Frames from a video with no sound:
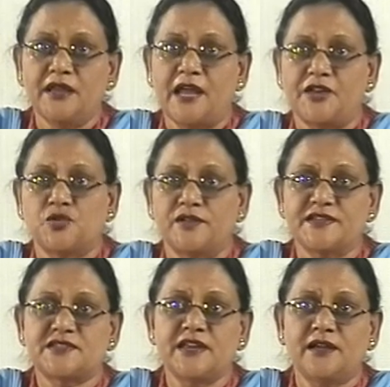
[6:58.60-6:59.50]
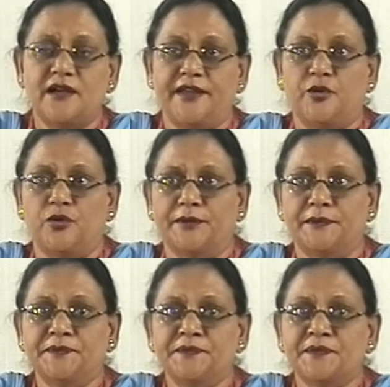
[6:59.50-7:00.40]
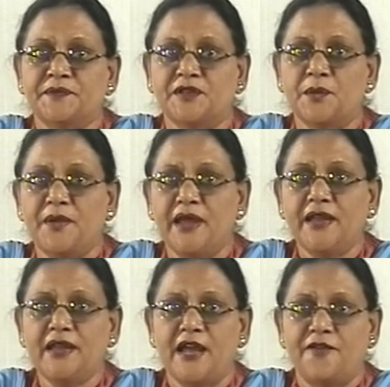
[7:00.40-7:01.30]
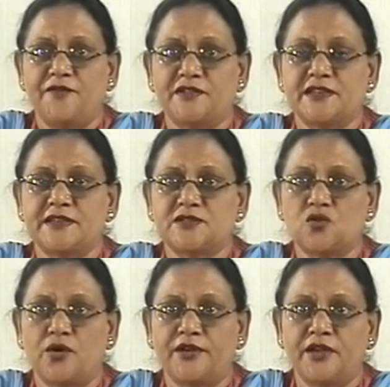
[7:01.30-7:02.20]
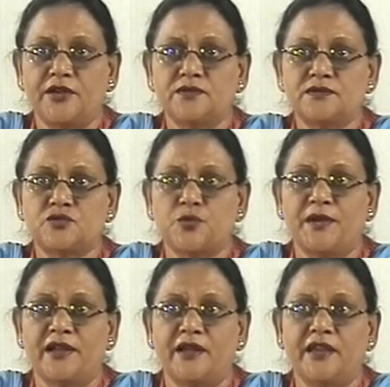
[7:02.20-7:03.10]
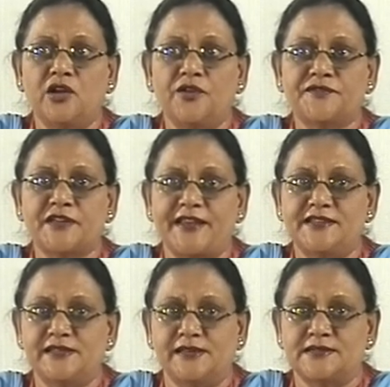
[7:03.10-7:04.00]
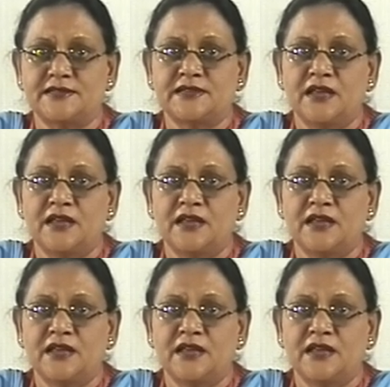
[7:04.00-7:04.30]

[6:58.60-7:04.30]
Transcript: naturalistic curriculum, the main emphasis continues to be learning of sciences.